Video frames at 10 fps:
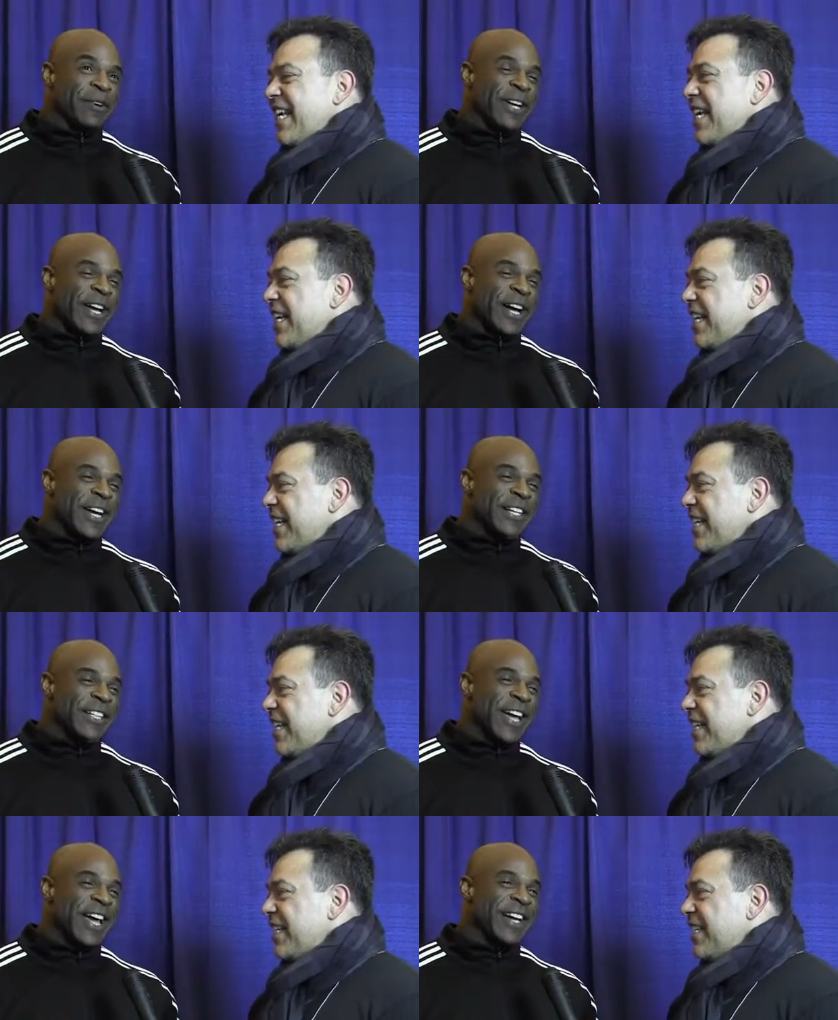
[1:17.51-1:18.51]
Speaker 1: but
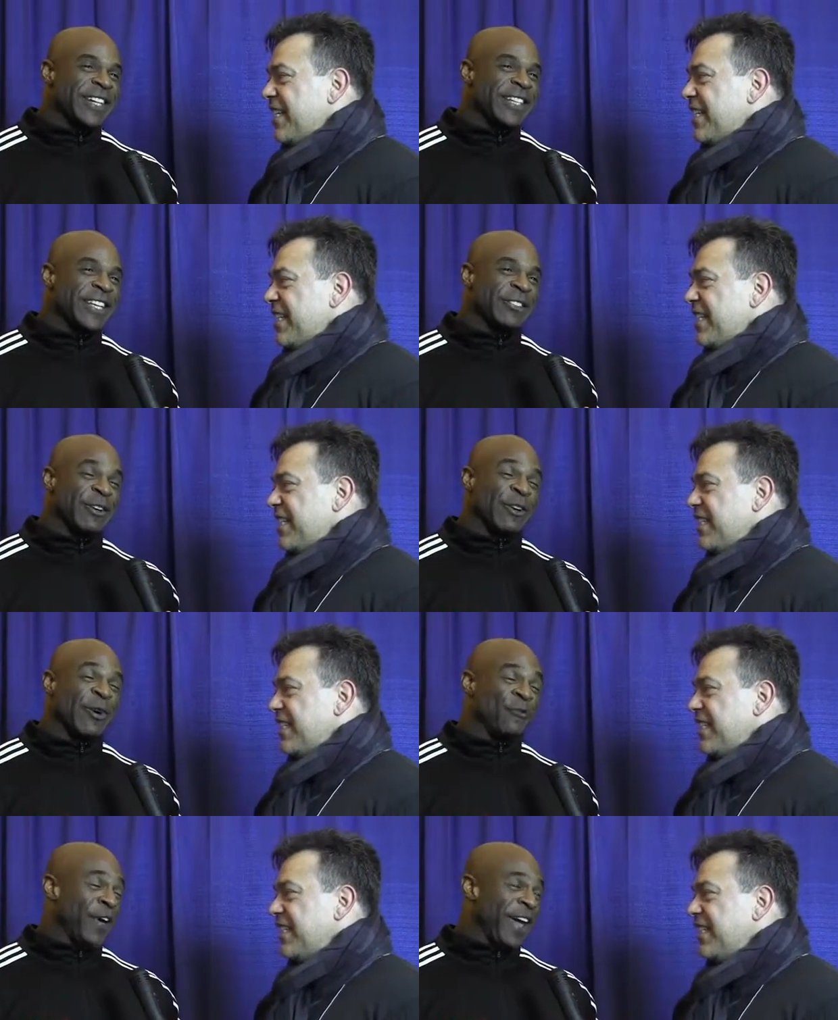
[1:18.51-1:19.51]
uh, yeah, it's gonna
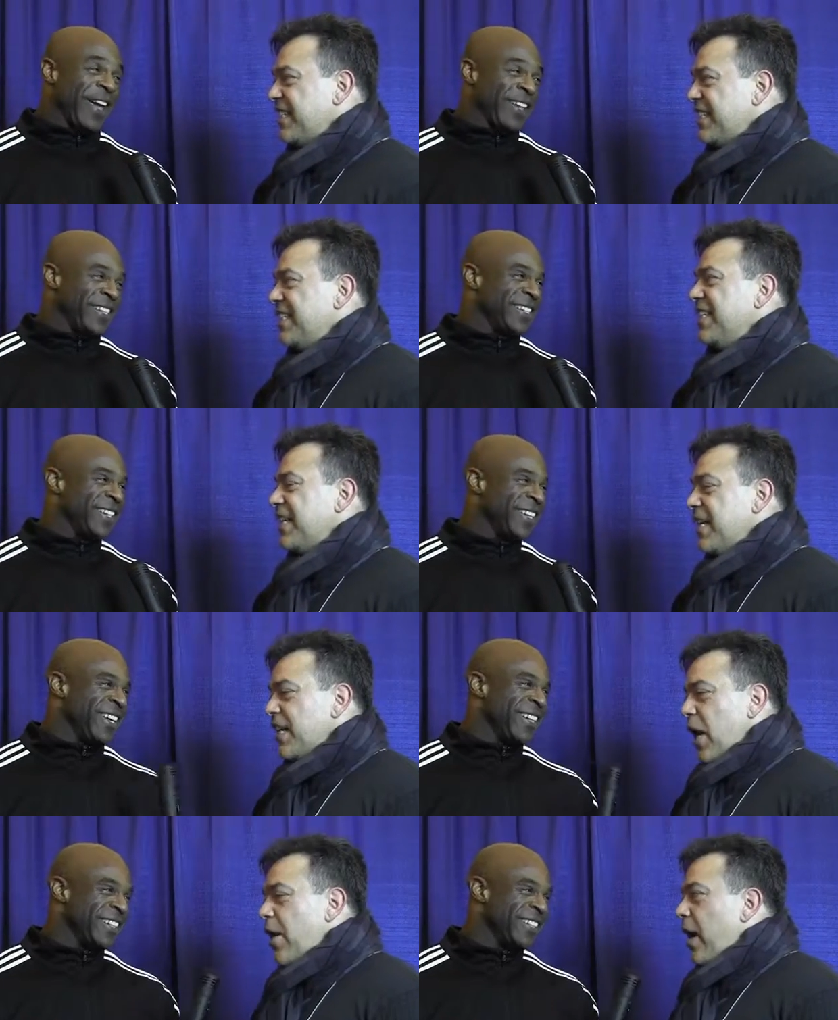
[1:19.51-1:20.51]
go fast.
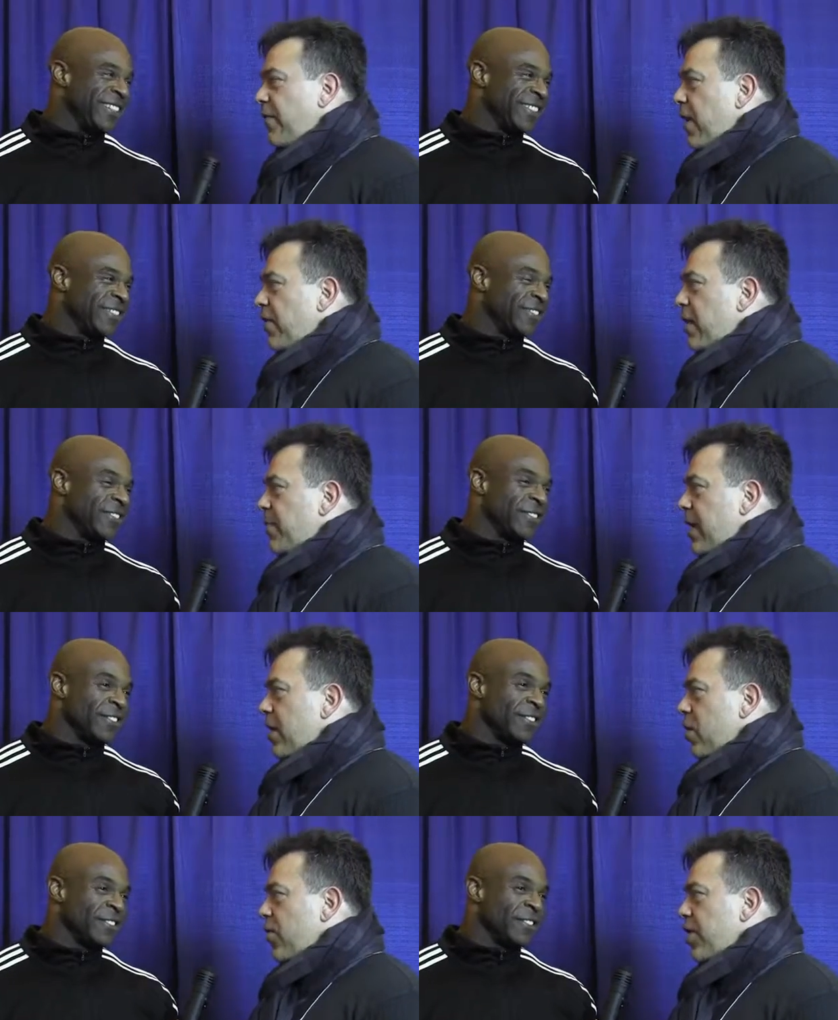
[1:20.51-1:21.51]
Speaker 2: Now, have you ever
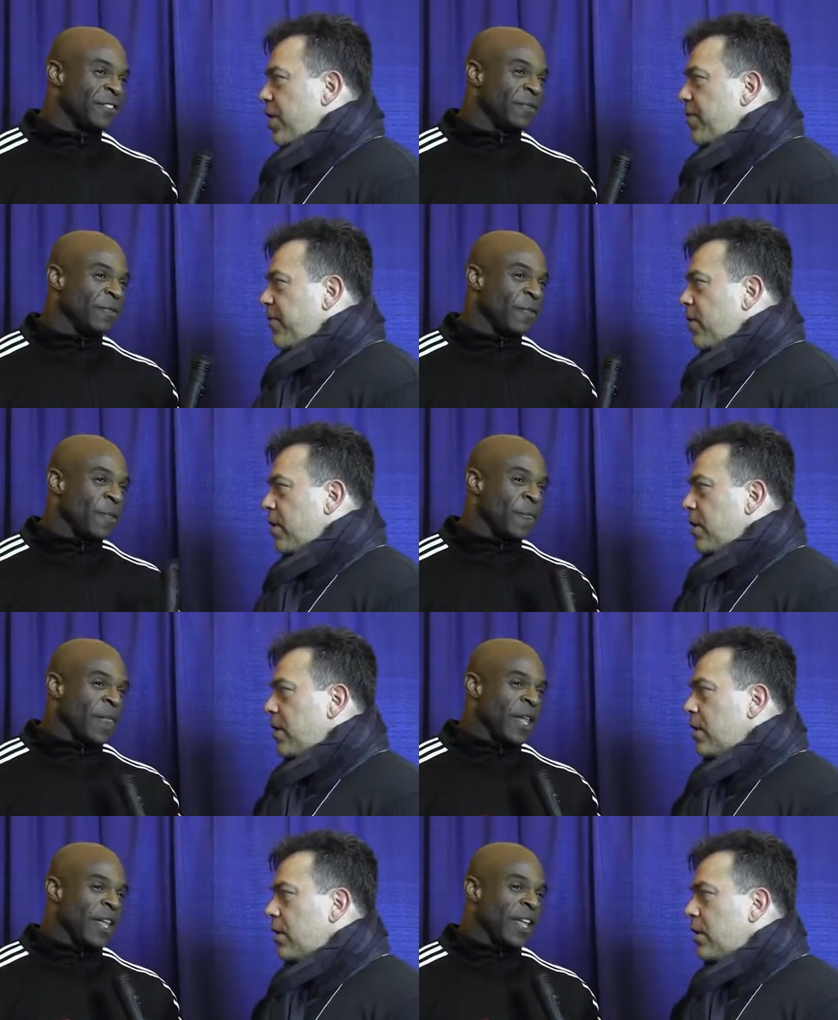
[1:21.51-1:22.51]
competed overseas before?
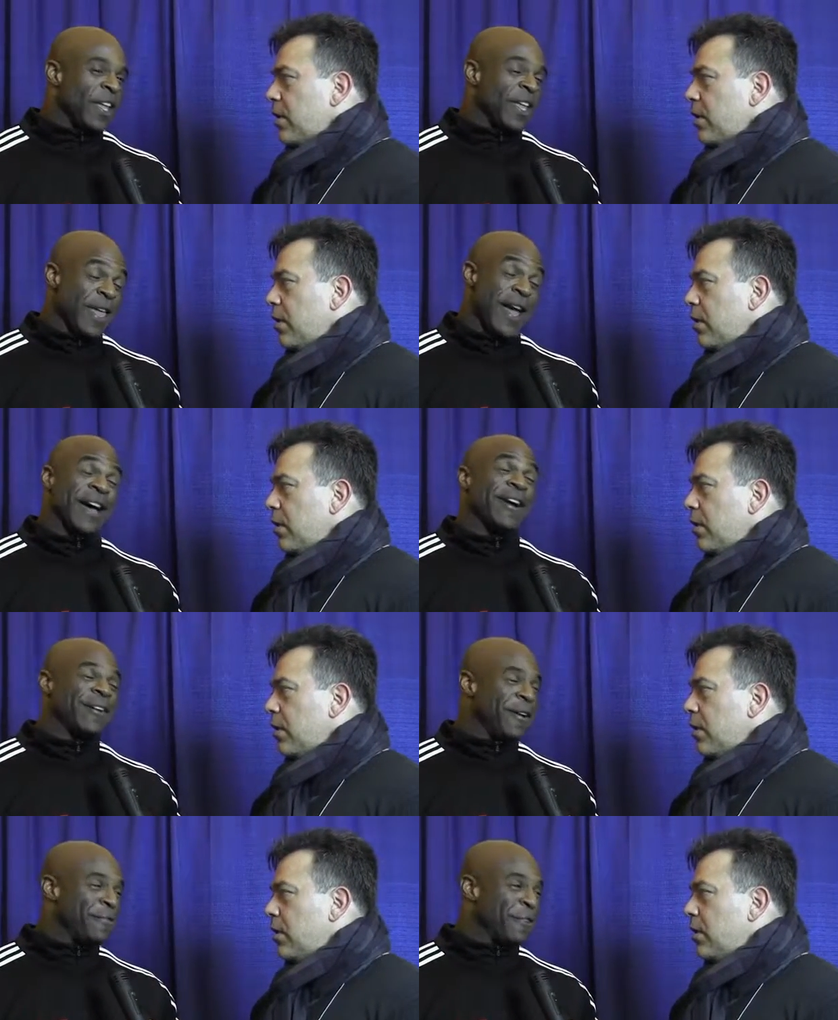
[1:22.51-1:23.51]
Speaker 1: Yeah,
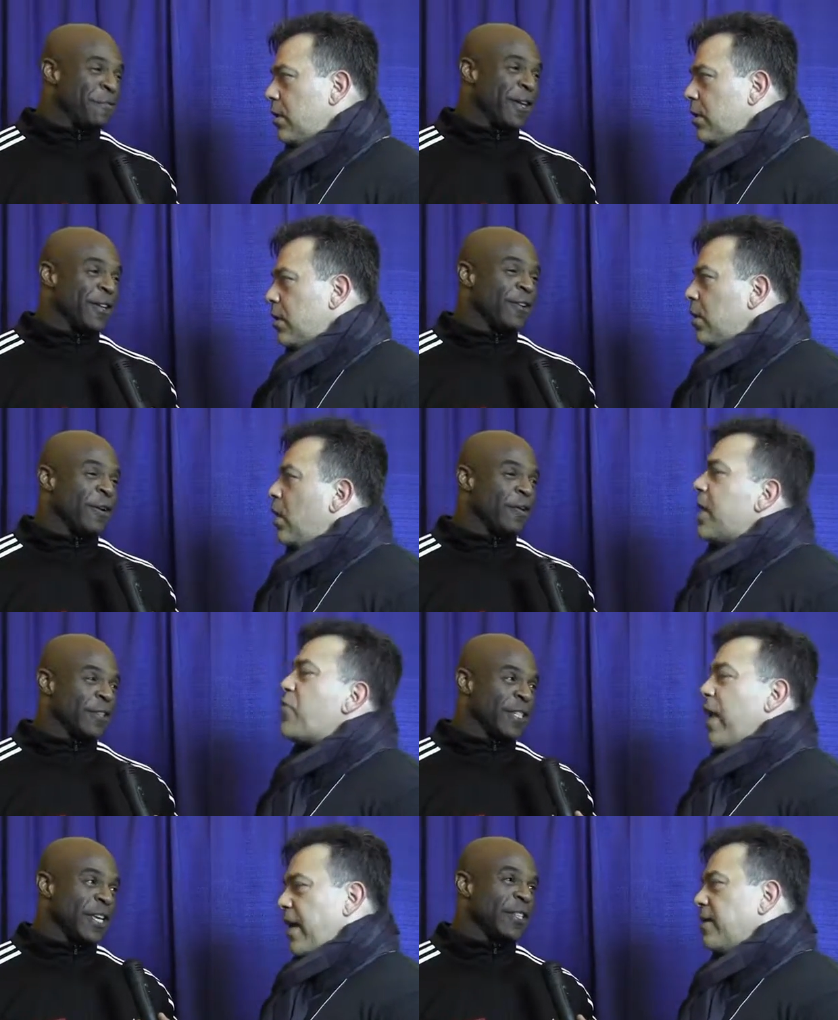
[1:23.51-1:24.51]
I, have competed oh,
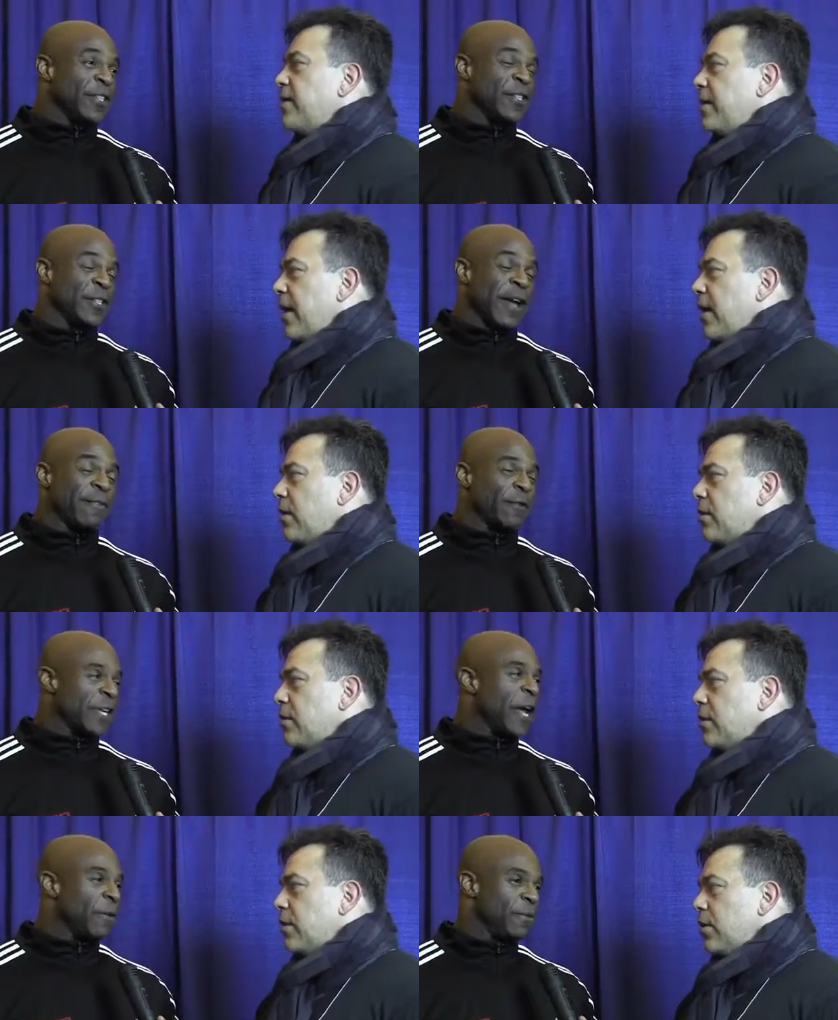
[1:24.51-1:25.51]
overseas right. yeah. several
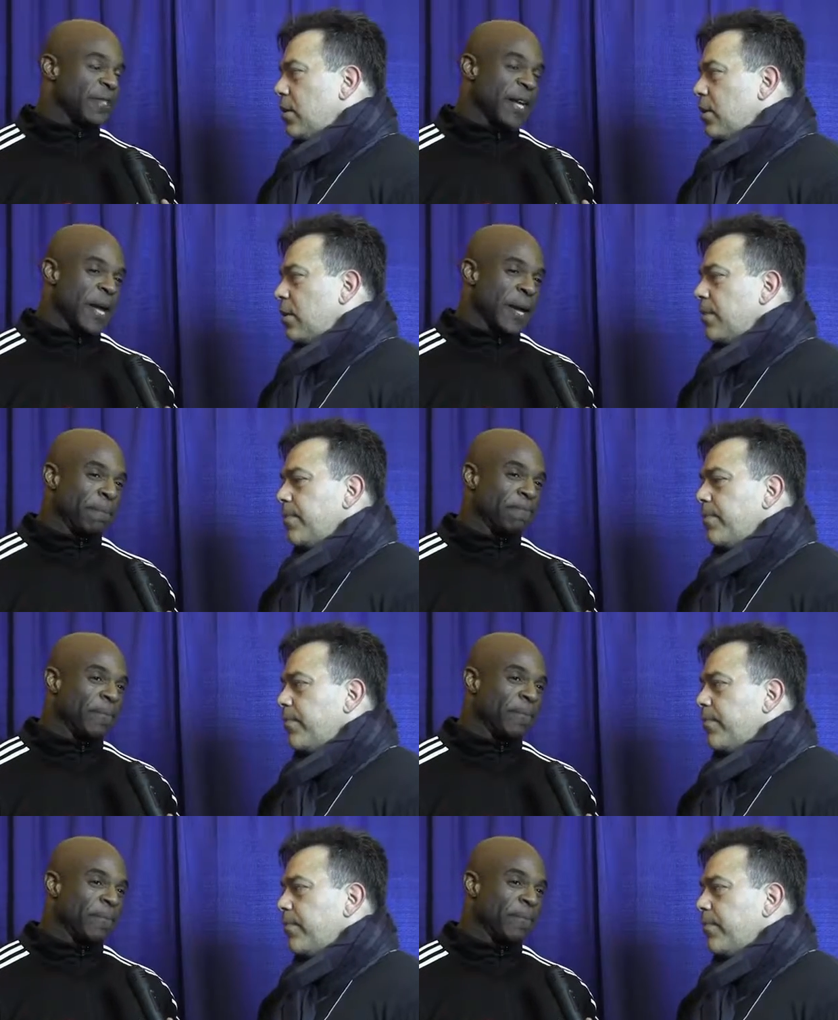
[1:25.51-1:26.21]
times. Uh,